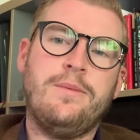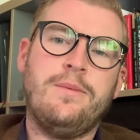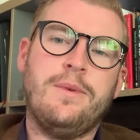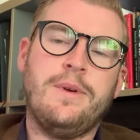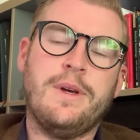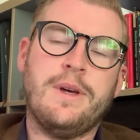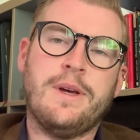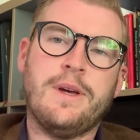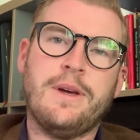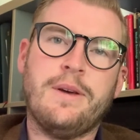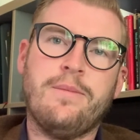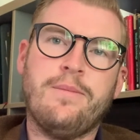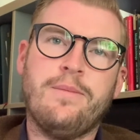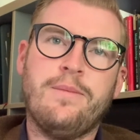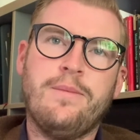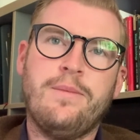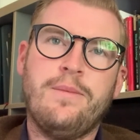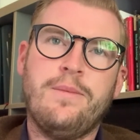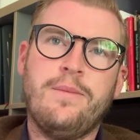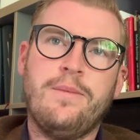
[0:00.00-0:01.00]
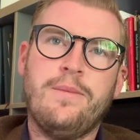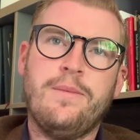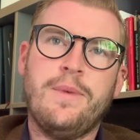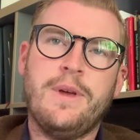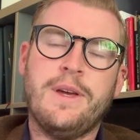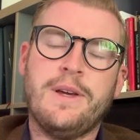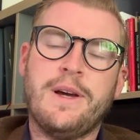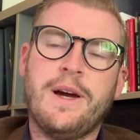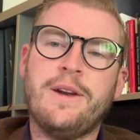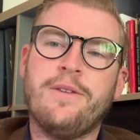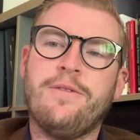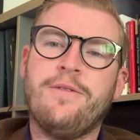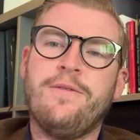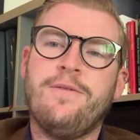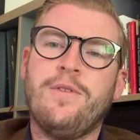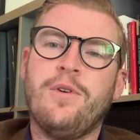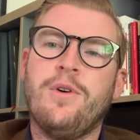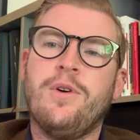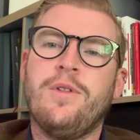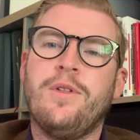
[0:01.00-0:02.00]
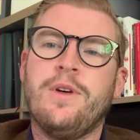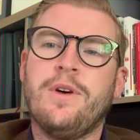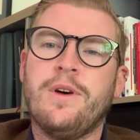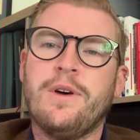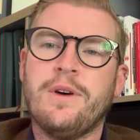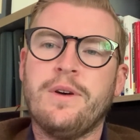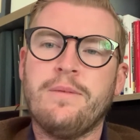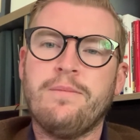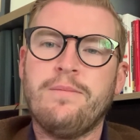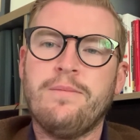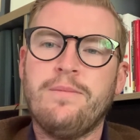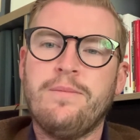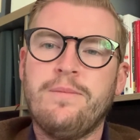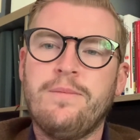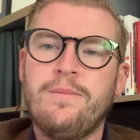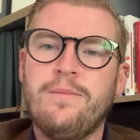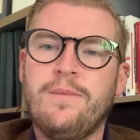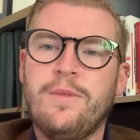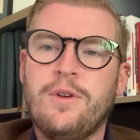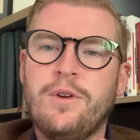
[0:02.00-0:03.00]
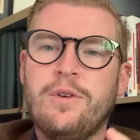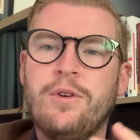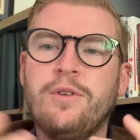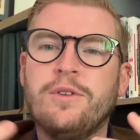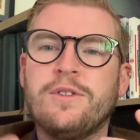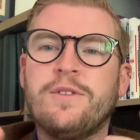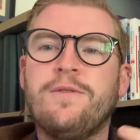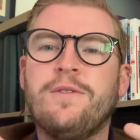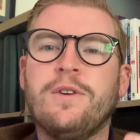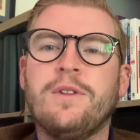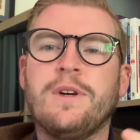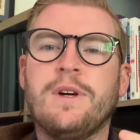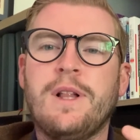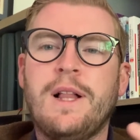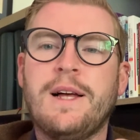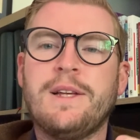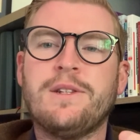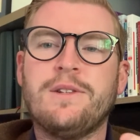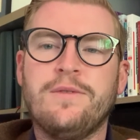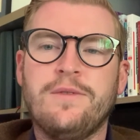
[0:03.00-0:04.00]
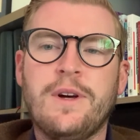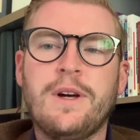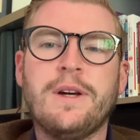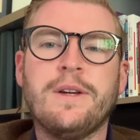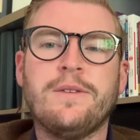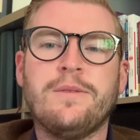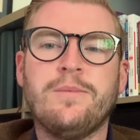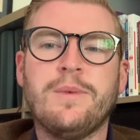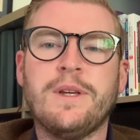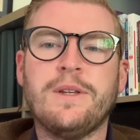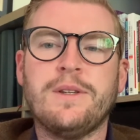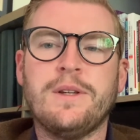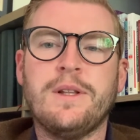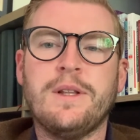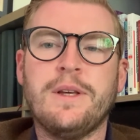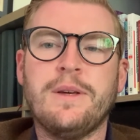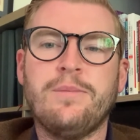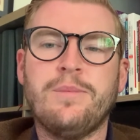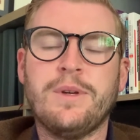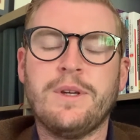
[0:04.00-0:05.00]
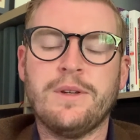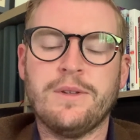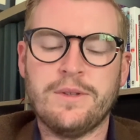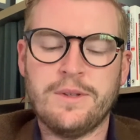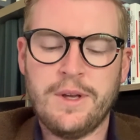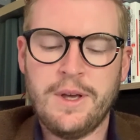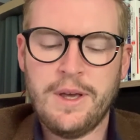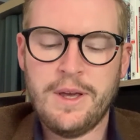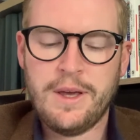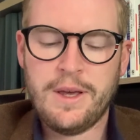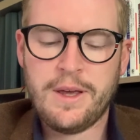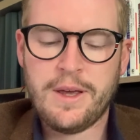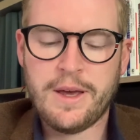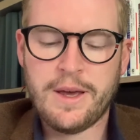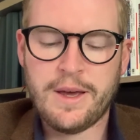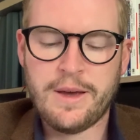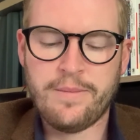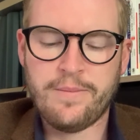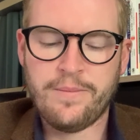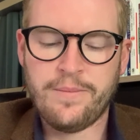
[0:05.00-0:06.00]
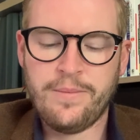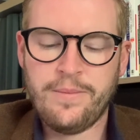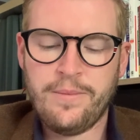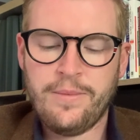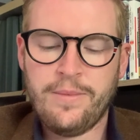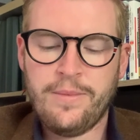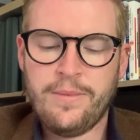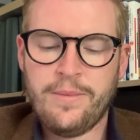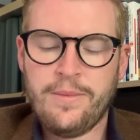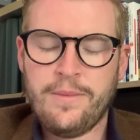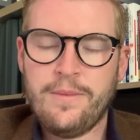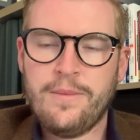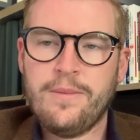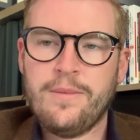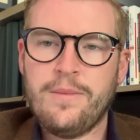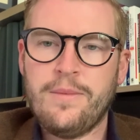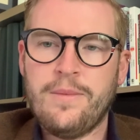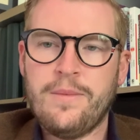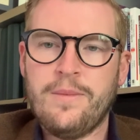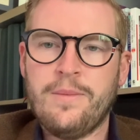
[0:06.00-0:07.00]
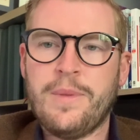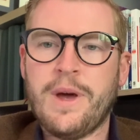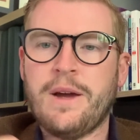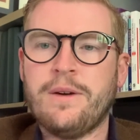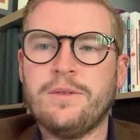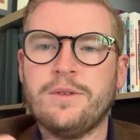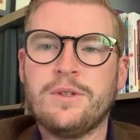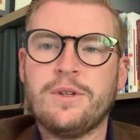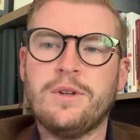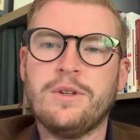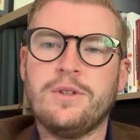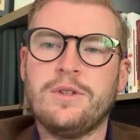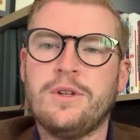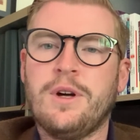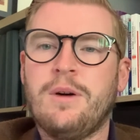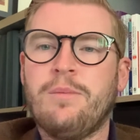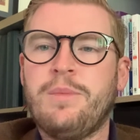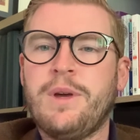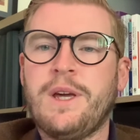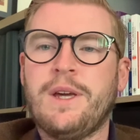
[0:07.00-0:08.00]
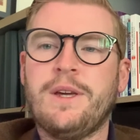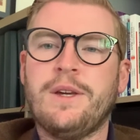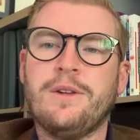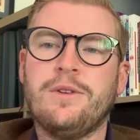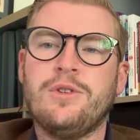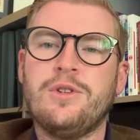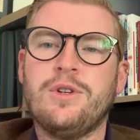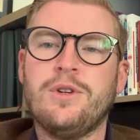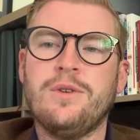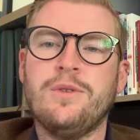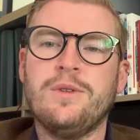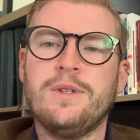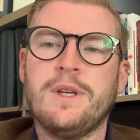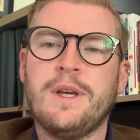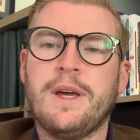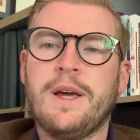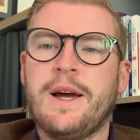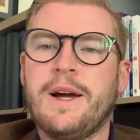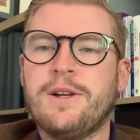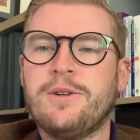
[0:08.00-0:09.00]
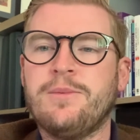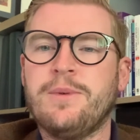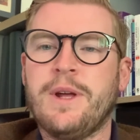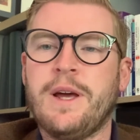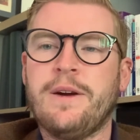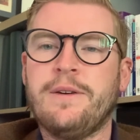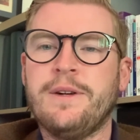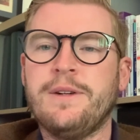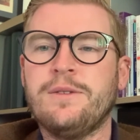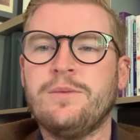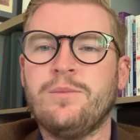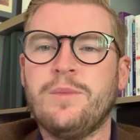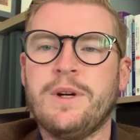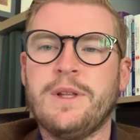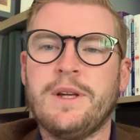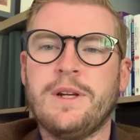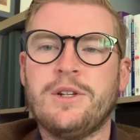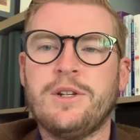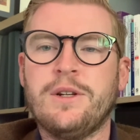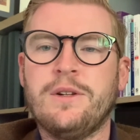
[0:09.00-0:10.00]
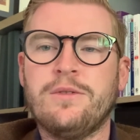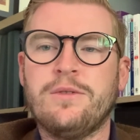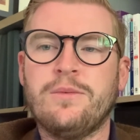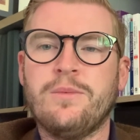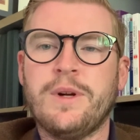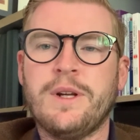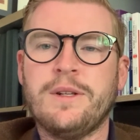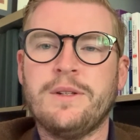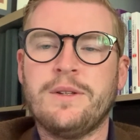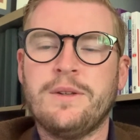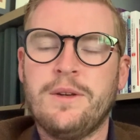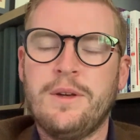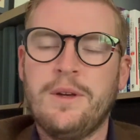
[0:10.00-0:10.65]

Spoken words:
It kind of caused further class divide, basically, because parents could start picking and choosing catchment areas and where their children went.